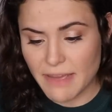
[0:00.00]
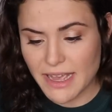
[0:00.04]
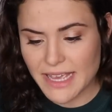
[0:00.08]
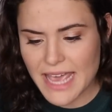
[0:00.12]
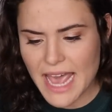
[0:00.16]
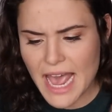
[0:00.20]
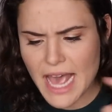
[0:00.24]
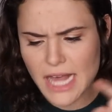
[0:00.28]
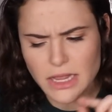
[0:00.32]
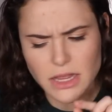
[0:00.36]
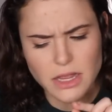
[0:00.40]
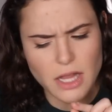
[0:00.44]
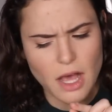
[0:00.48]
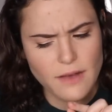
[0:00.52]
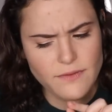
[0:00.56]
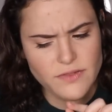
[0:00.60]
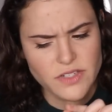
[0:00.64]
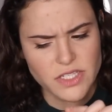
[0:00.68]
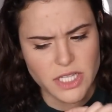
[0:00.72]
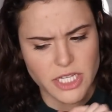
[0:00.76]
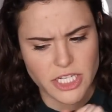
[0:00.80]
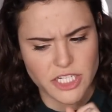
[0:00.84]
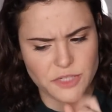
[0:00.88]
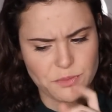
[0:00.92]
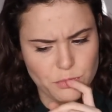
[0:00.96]
my cat
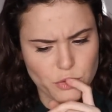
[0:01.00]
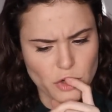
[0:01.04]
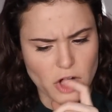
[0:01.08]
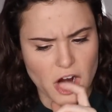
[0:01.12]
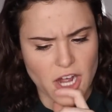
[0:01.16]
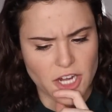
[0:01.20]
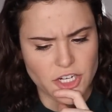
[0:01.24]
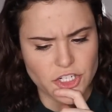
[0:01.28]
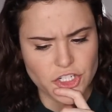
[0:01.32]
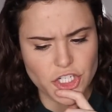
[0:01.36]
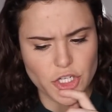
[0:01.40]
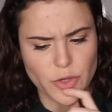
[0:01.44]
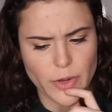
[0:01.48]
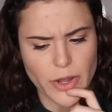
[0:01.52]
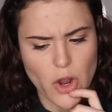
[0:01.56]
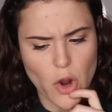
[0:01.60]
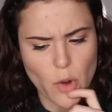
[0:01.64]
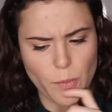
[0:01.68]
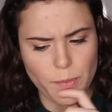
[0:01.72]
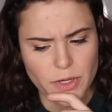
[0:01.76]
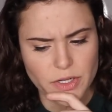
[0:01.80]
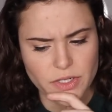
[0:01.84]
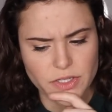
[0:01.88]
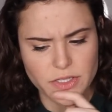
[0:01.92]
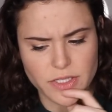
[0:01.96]
loves this brush, so I
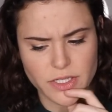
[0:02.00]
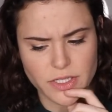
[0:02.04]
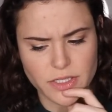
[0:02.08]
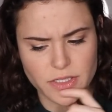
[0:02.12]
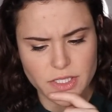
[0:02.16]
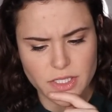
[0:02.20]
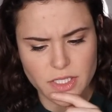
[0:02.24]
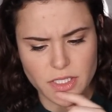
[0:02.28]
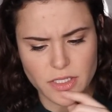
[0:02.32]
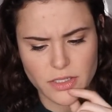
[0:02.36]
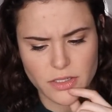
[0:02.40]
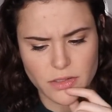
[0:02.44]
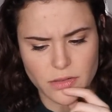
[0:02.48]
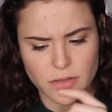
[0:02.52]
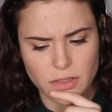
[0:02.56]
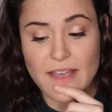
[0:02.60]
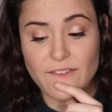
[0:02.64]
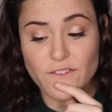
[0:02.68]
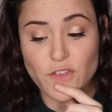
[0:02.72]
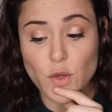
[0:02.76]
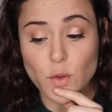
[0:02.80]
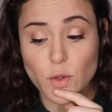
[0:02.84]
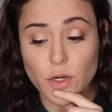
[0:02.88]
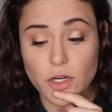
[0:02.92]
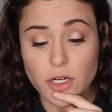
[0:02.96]
hope yours does too. If you